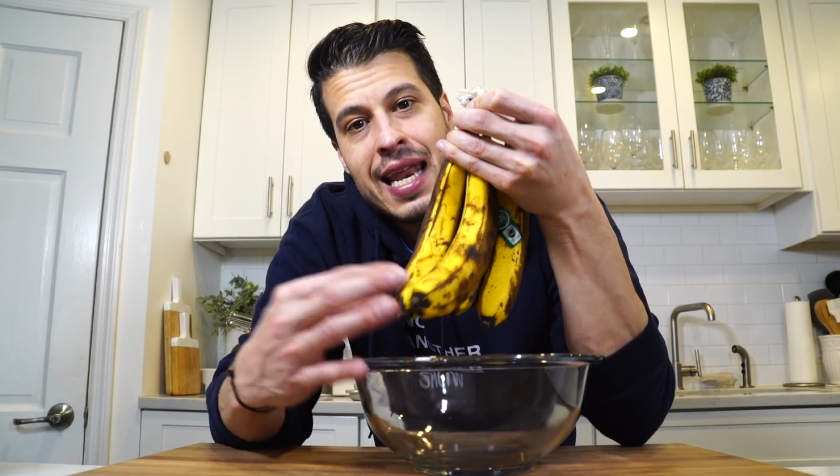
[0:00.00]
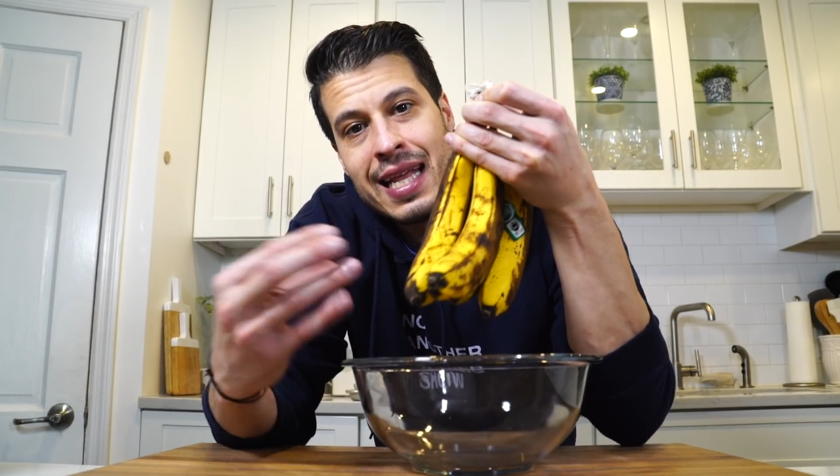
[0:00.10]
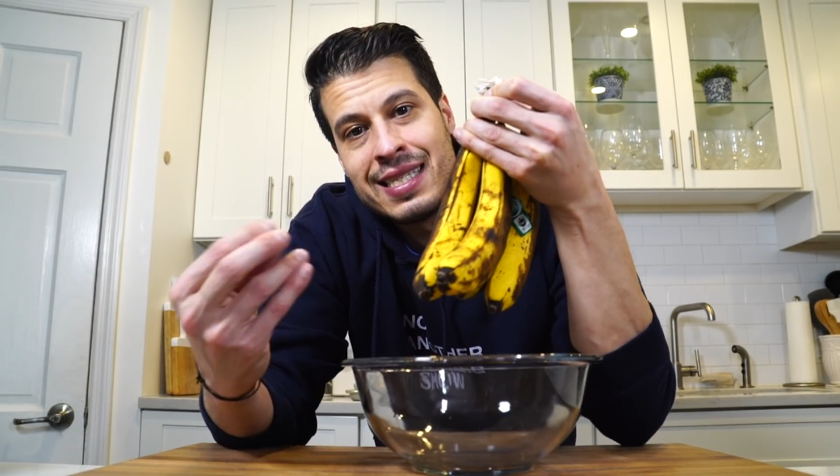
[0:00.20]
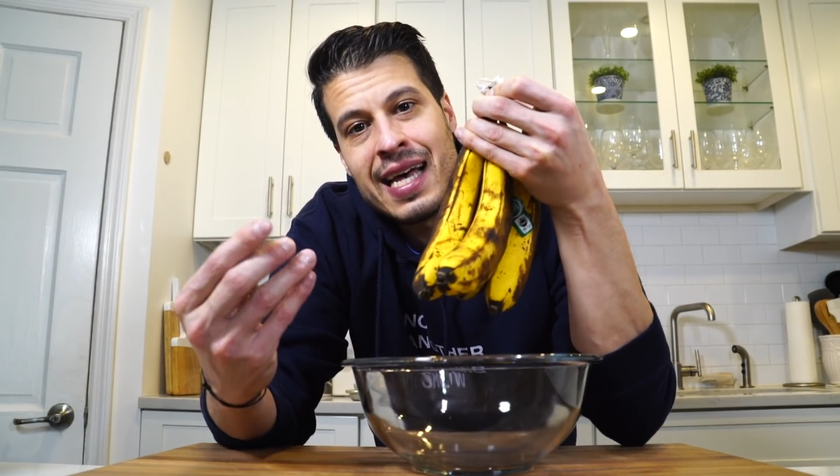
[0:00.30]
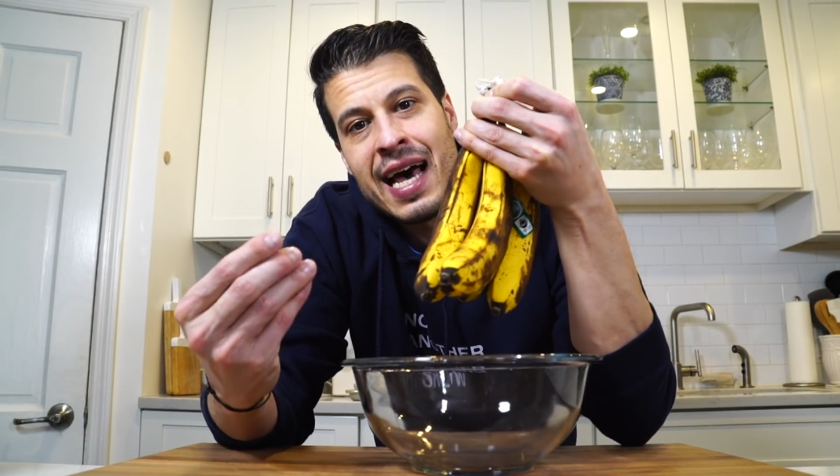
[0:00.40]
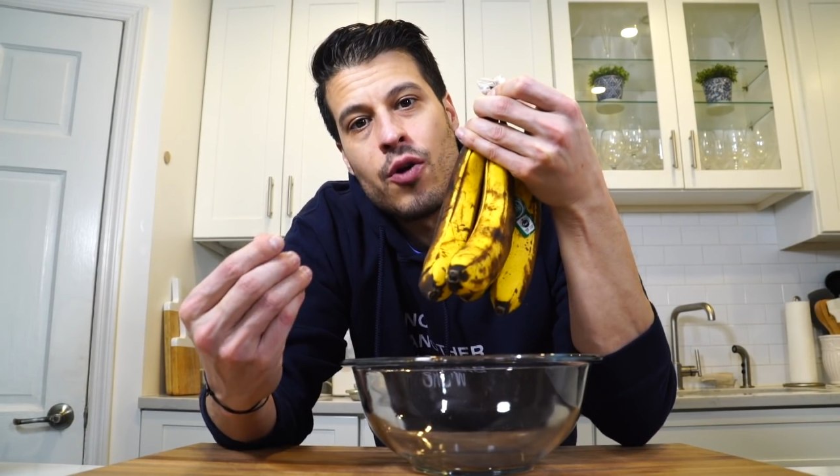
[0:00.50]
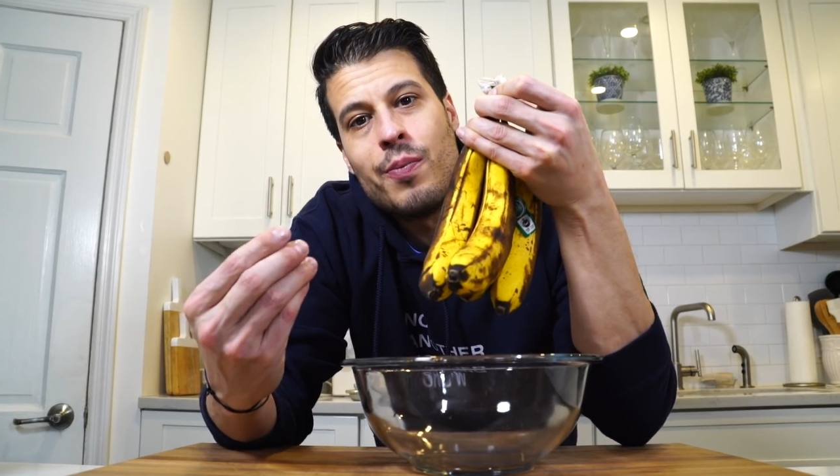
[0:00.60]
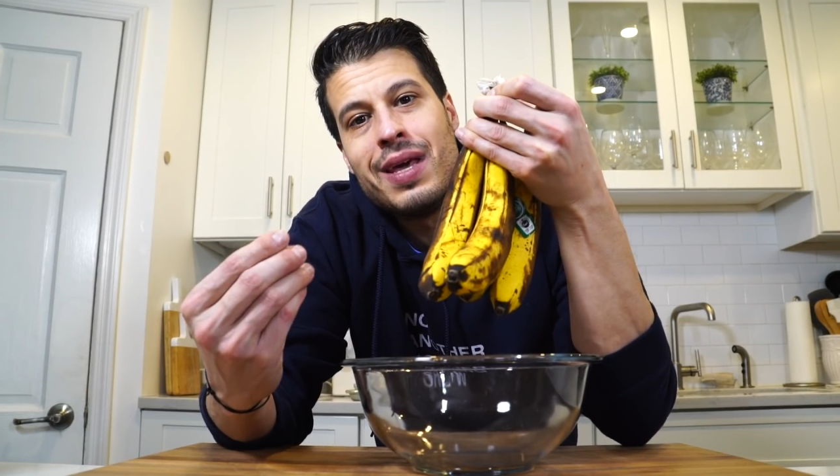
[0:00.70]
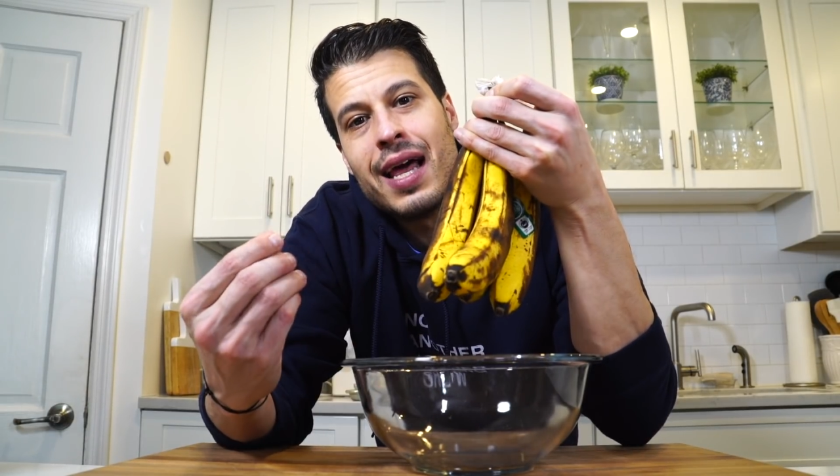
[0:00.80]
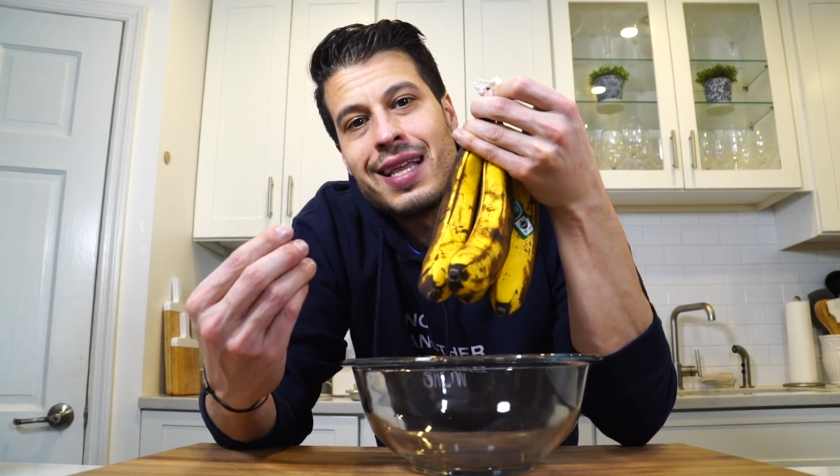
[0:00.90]
And inside will
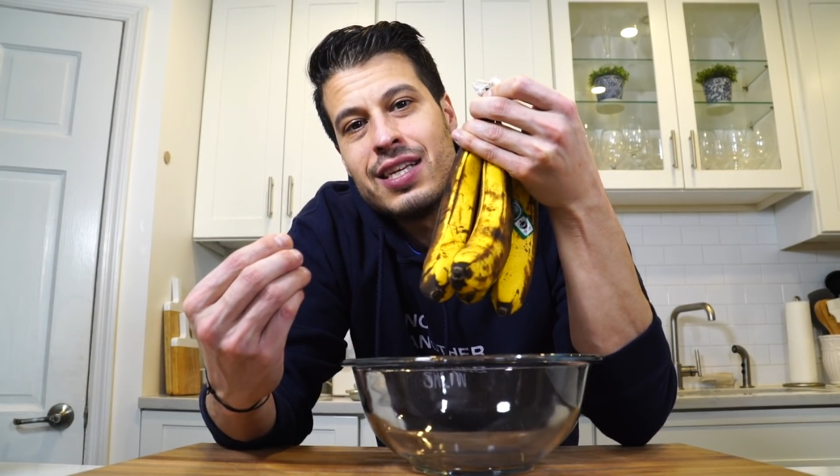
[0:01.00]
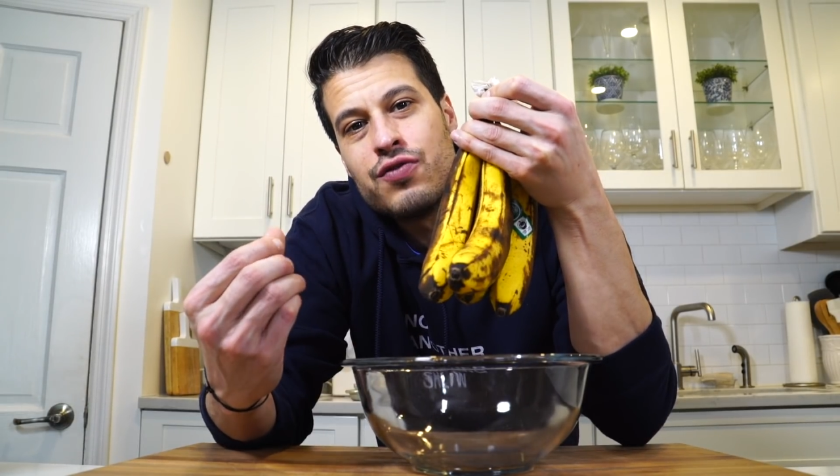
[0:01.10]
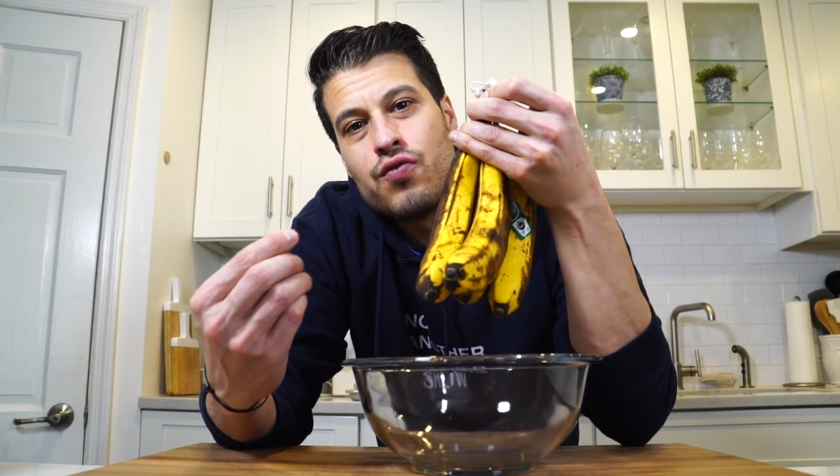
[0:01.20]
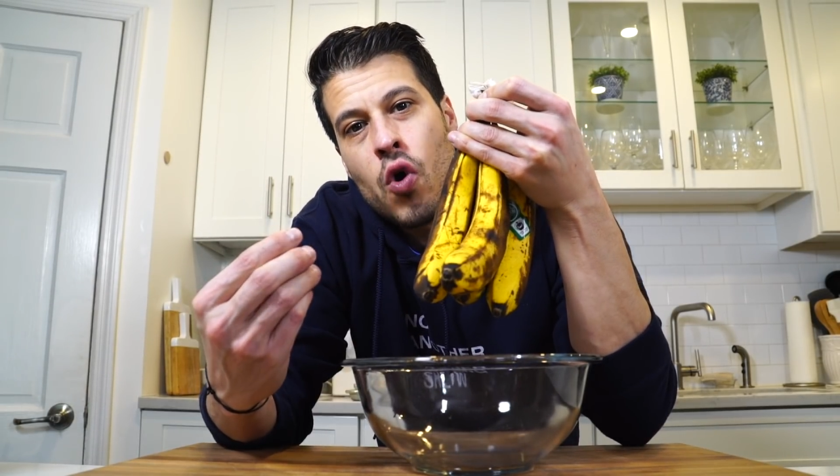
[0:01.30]
be like this